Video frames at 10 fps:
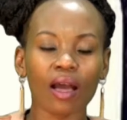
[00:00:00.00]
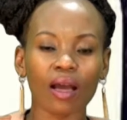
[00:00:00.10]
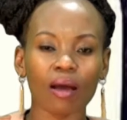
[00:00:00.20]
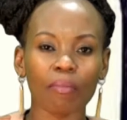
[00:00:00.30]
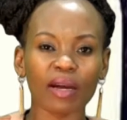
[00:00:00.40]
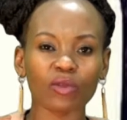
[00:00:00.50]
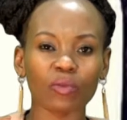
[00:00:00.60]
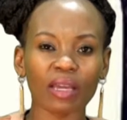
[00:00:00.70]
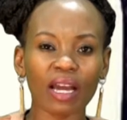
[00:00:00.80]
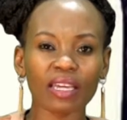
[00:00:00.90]
but
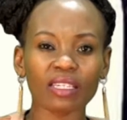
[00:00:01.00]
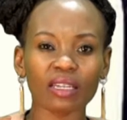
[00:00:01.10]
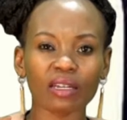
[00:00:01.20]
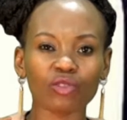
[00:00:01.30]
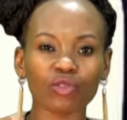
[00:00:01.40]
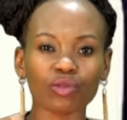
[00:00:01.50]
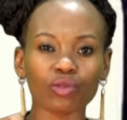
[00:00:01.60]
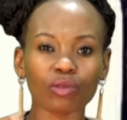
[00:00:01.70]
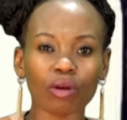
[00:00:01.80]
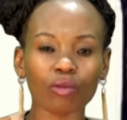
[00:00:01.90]
we are here
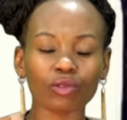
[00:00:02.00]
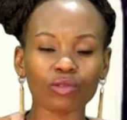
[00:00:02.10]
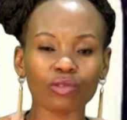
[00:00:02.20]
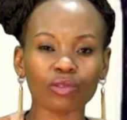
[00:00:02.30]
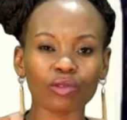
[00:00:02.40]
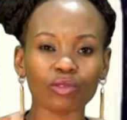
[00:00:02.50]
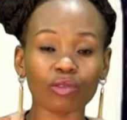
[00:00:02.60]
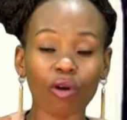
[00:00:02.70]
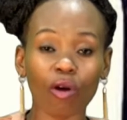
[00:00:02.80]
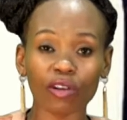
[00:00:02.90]
to
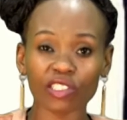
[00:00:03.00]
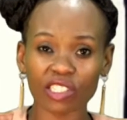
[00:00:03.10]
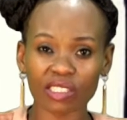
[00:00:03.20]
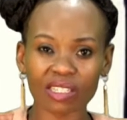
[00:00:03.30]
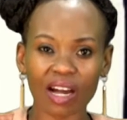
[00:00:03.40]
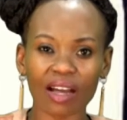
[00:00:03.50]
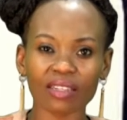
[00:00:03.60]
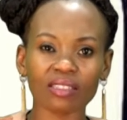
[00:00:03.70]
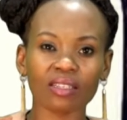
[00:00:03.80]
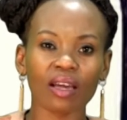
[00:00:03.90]

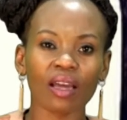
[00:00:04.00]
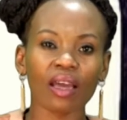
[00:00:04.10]
conscientize